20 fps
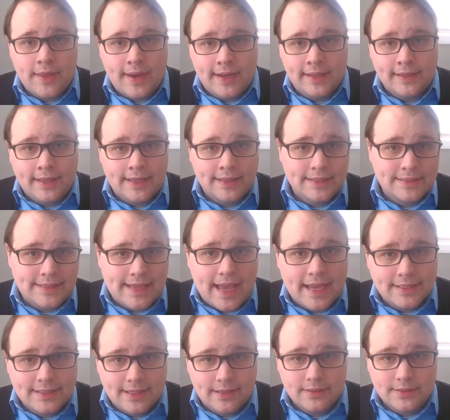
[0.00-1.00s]
that I like the
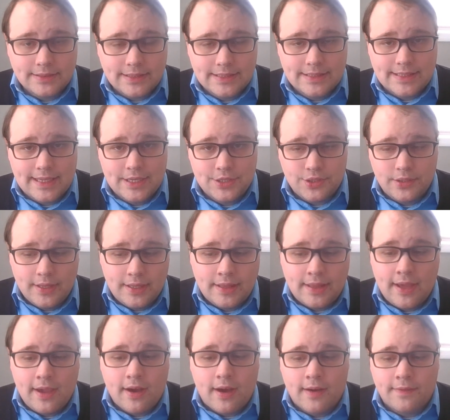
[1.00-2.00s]
tactile sensation
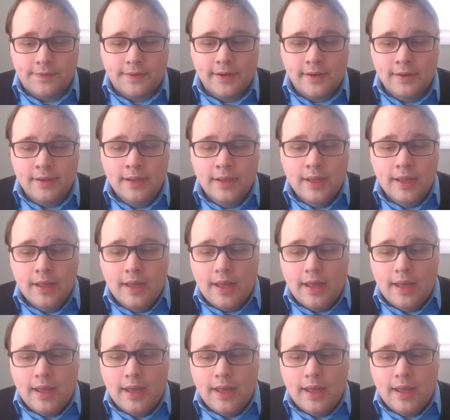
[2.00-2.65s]
that they offer.